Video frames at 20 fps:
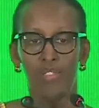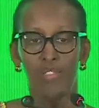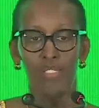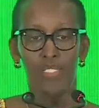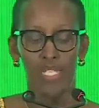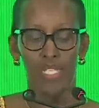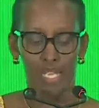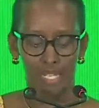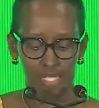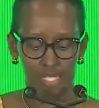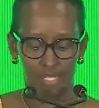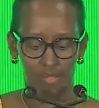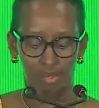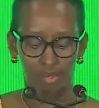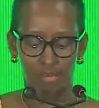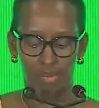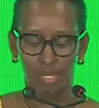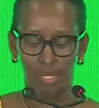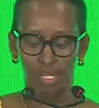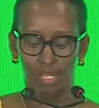Yes,
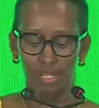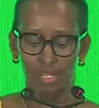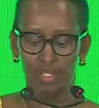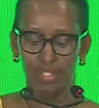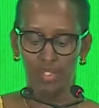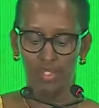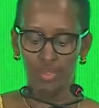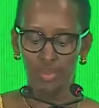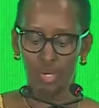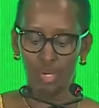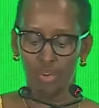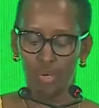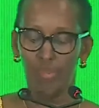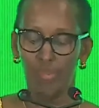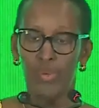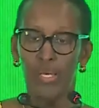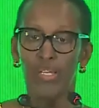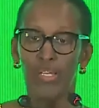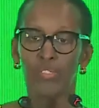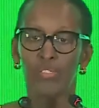we will do our
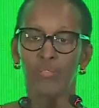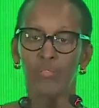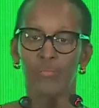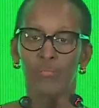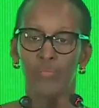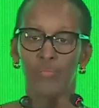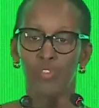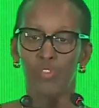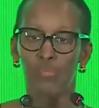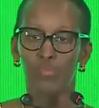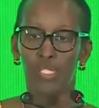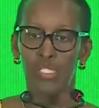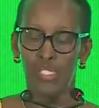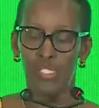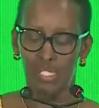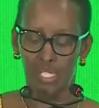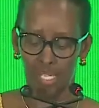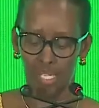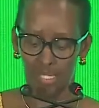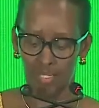part to
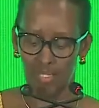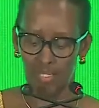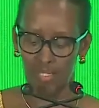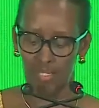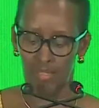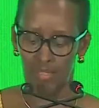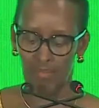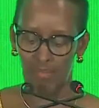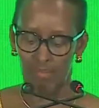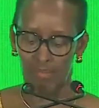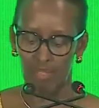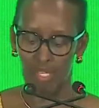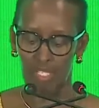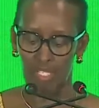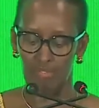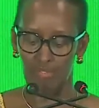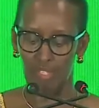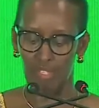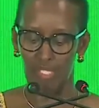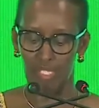mitigate the
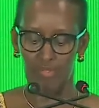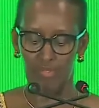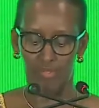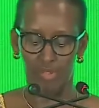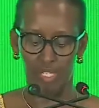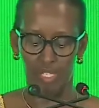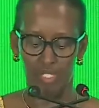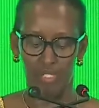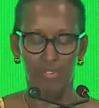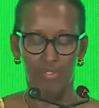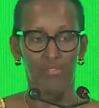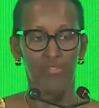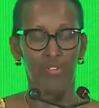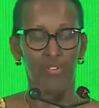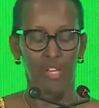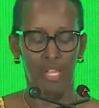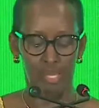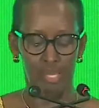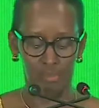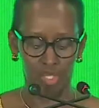adverse effects of
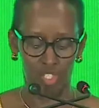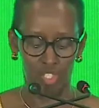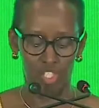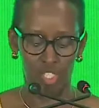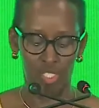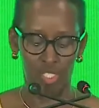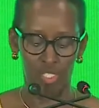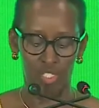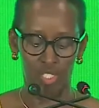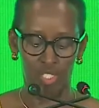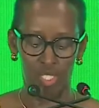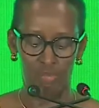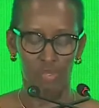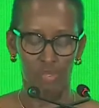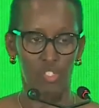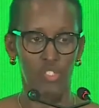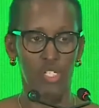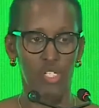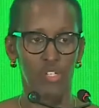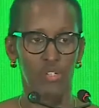climate change,
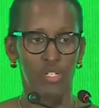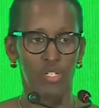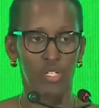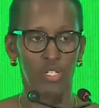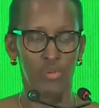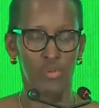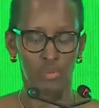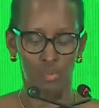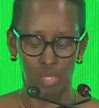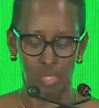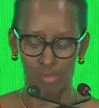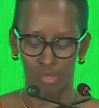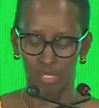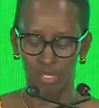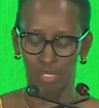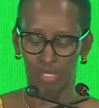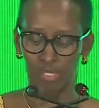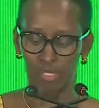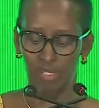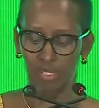especially on
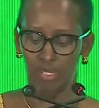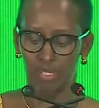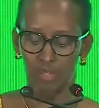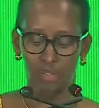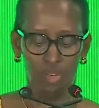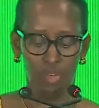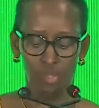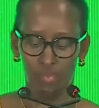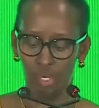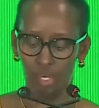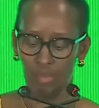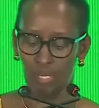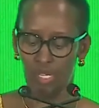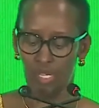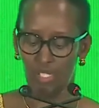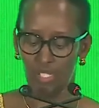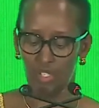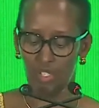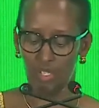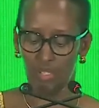women
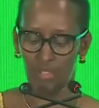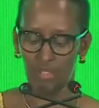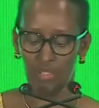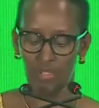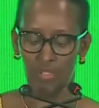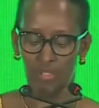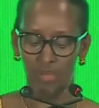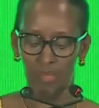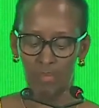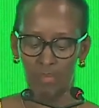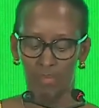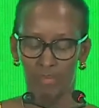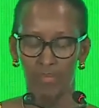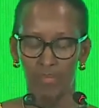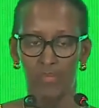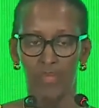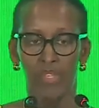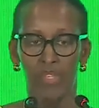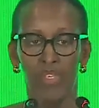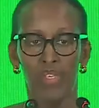and girls.
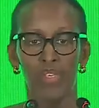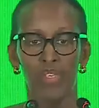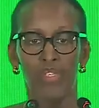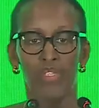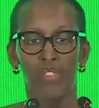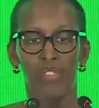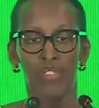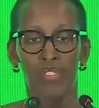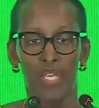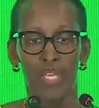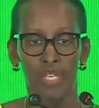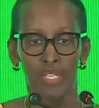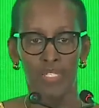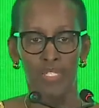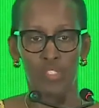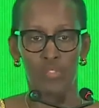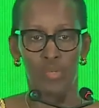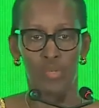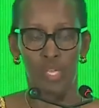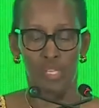
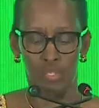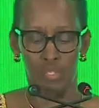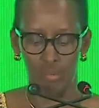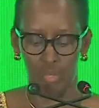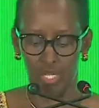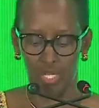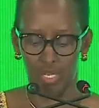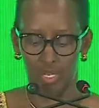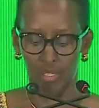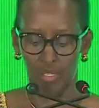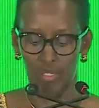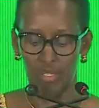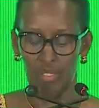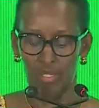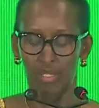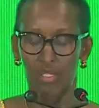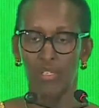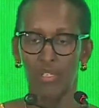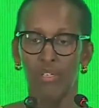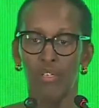Yes, together we can,
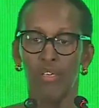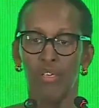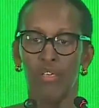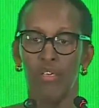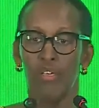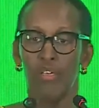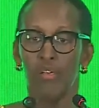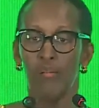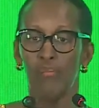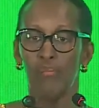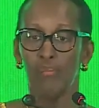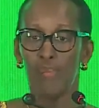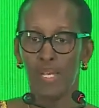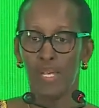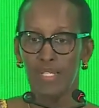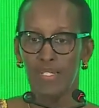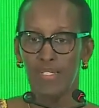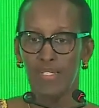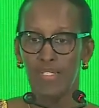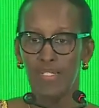
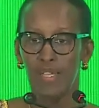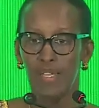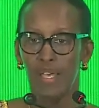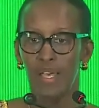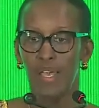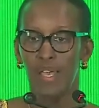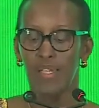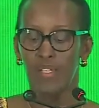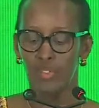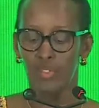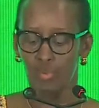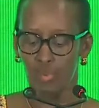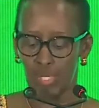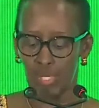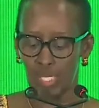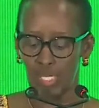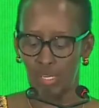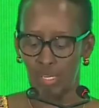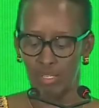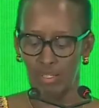must, and
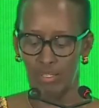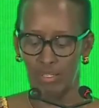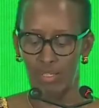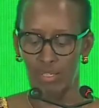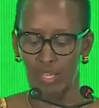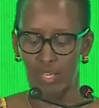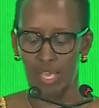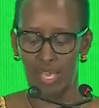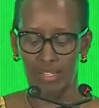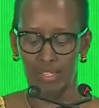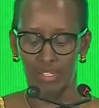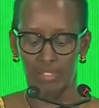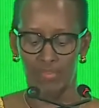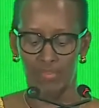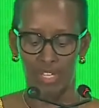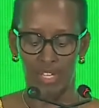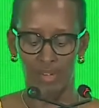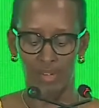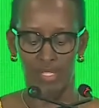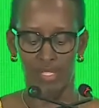will end the
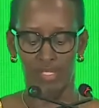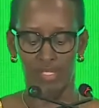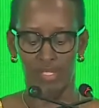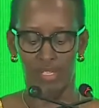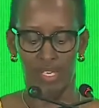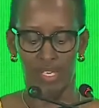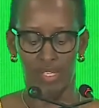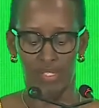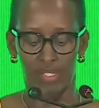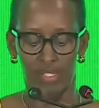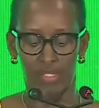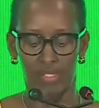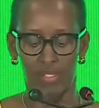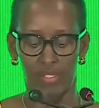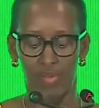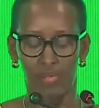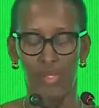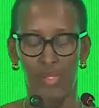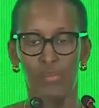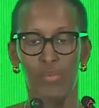violence against
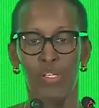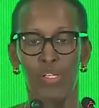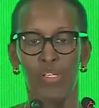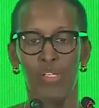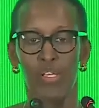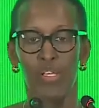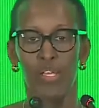women